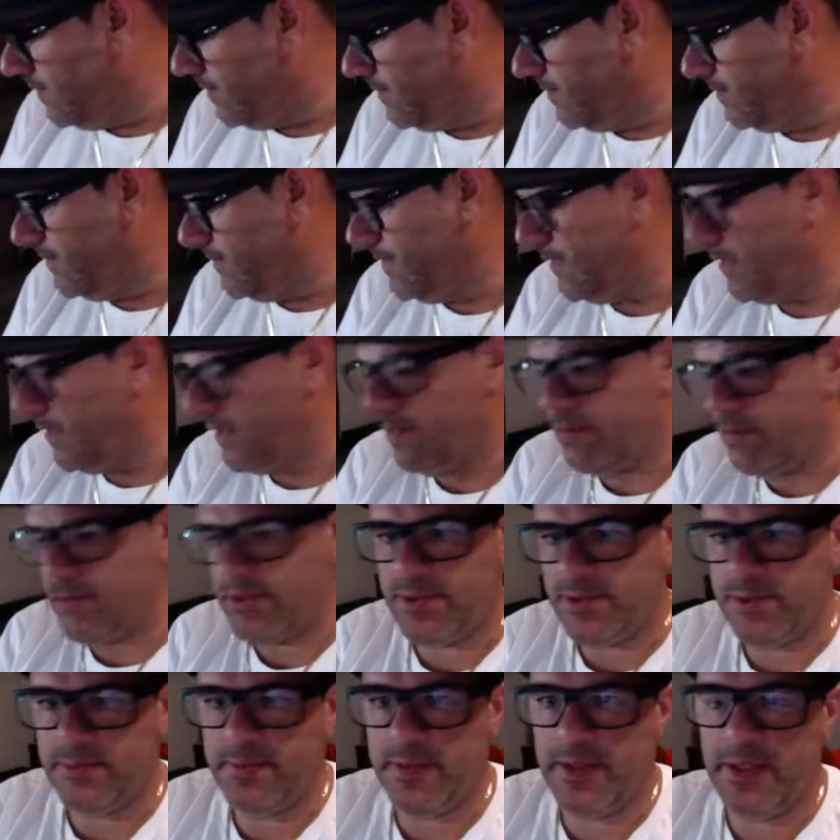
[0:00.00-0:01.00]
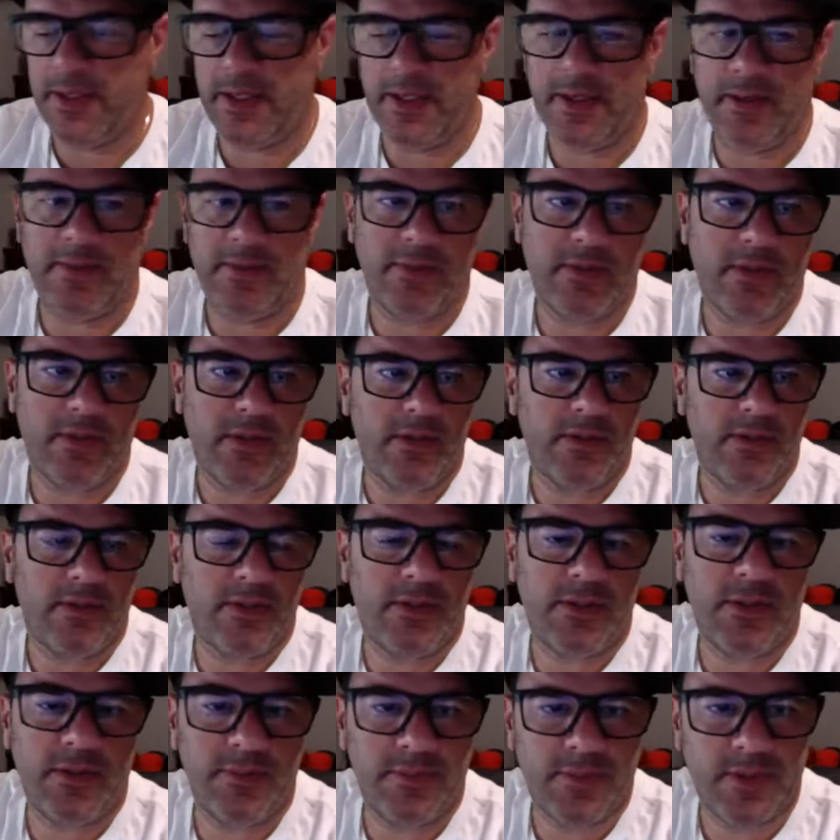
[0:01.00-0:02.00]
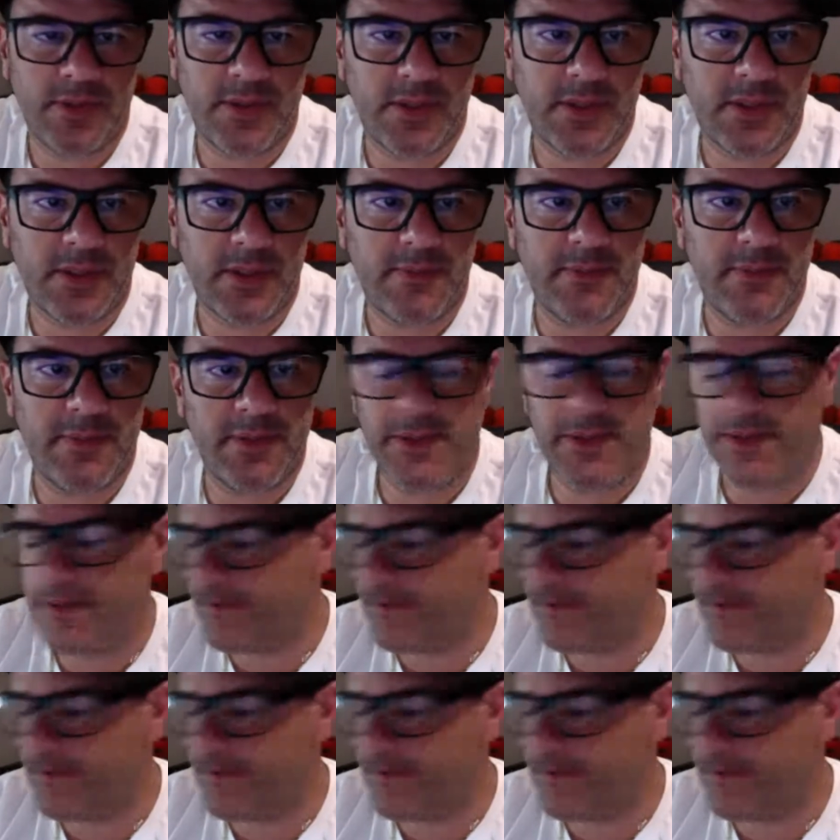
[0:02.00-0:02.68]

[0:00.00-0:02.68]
Now, what should my outcome card be?